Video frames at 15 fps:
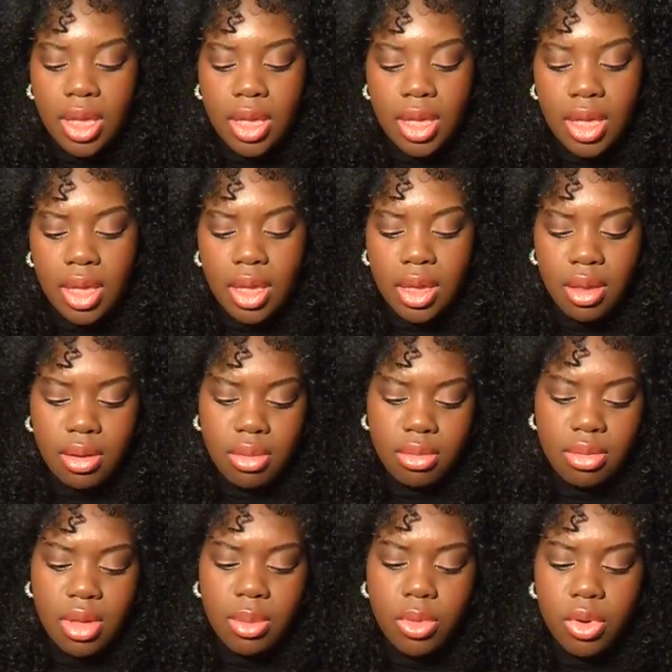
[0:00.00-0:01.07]
And
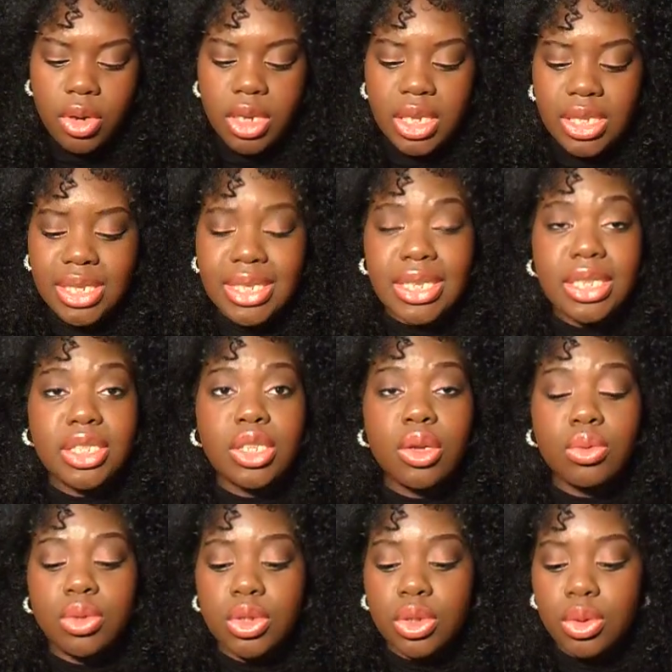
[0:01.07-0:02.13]
number one is
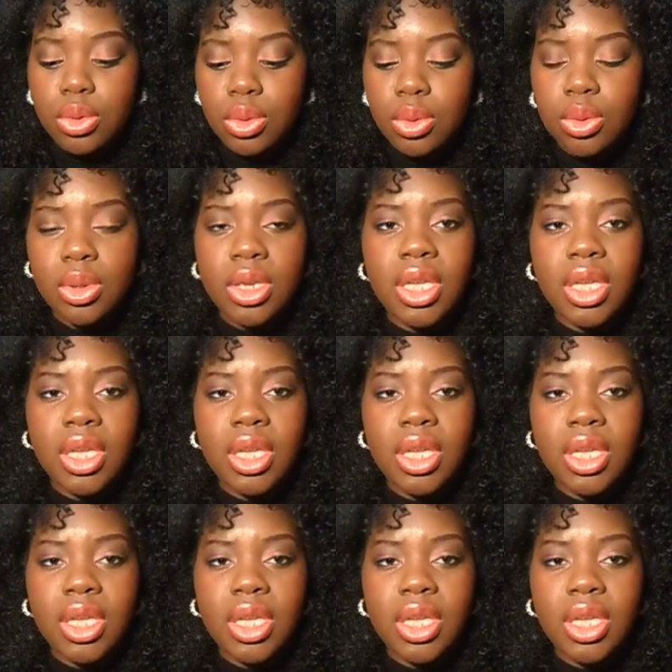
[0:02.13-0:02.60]
602.